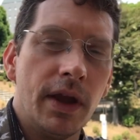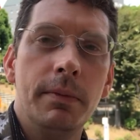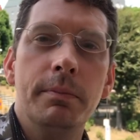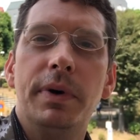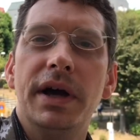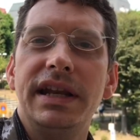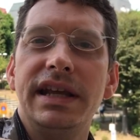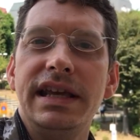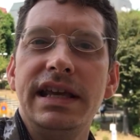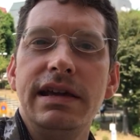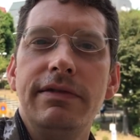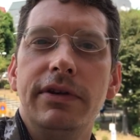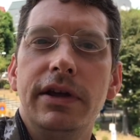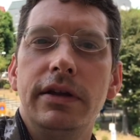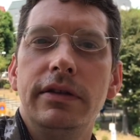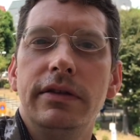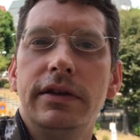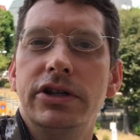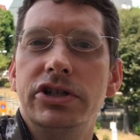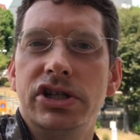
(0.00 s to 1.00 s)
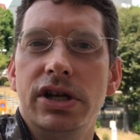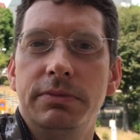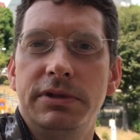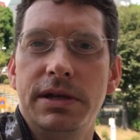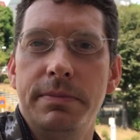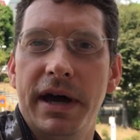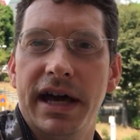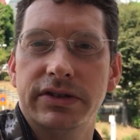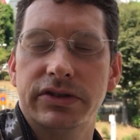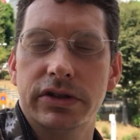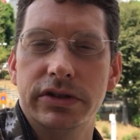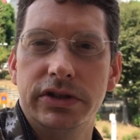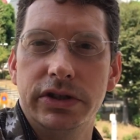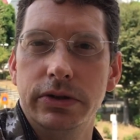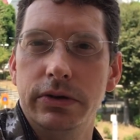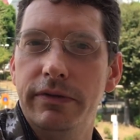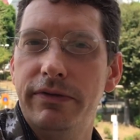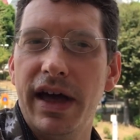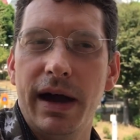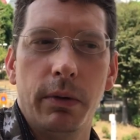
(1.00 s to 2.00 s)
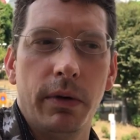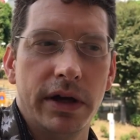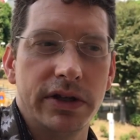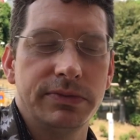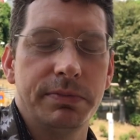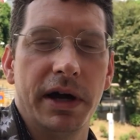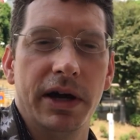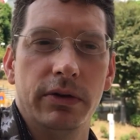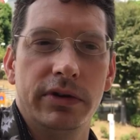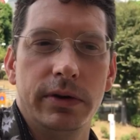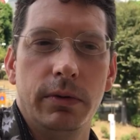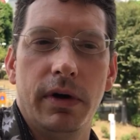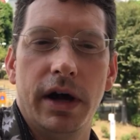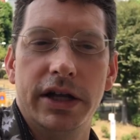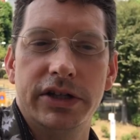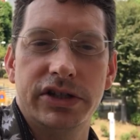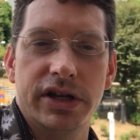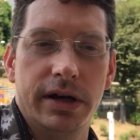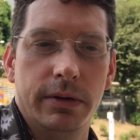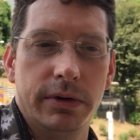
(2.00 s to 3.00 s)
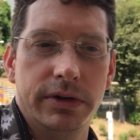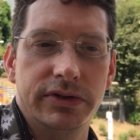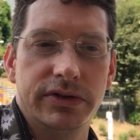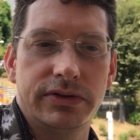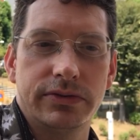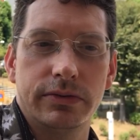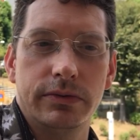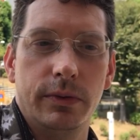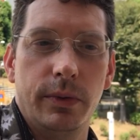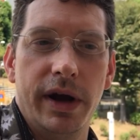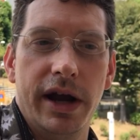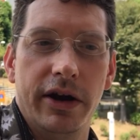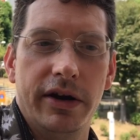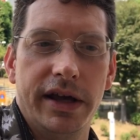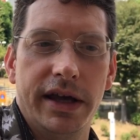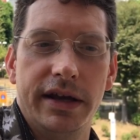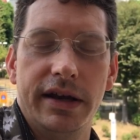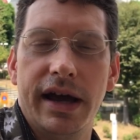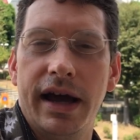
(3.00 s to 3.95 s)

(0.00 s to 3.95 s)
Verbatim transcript: but even the GMT Master 2, if that was my only watch and I was wearing it,